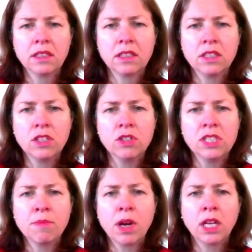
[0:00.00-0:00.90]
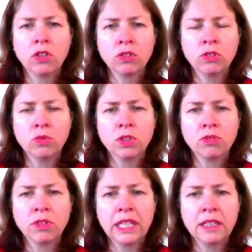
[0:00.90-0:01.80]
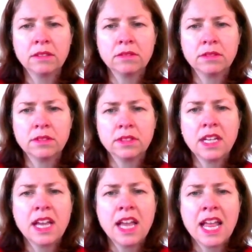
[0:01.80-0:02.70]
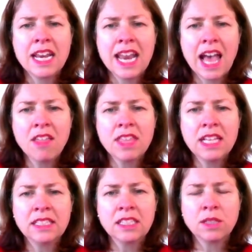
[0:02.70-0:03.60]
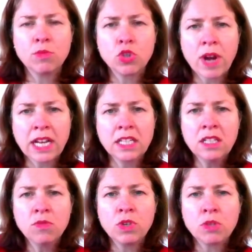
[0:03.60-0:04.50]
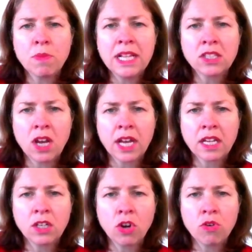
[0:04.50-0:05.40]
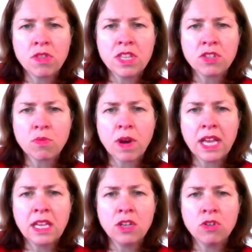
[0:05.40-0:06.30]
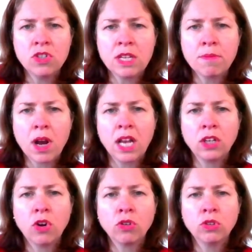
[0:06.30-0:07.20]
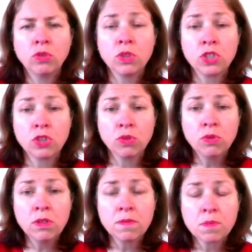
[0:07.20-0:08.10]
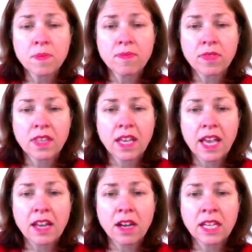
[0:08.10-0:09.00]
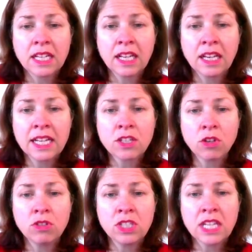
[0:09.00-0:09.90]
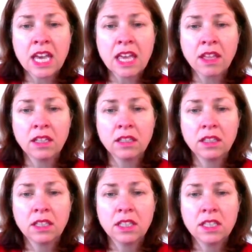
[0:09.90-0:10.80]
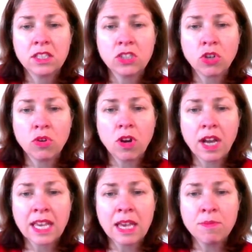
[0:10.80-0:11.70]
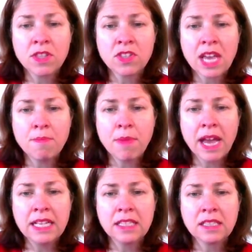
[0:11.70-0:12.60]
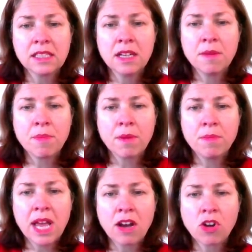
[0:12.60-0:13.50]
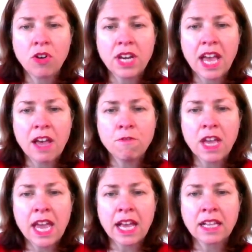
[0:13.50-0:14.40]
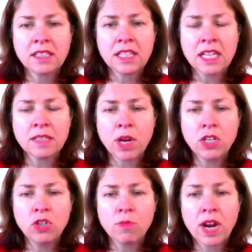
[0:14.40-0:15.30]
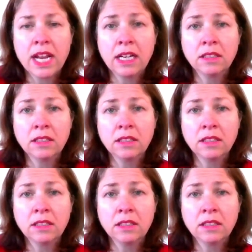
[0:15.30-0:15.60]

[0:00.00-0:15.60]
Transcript: using my log law 3. Now these are subtracted, which means I can go this way using my log law 2, and I can collect those together. So I keep the same base, but I'm now going to have x as my numerator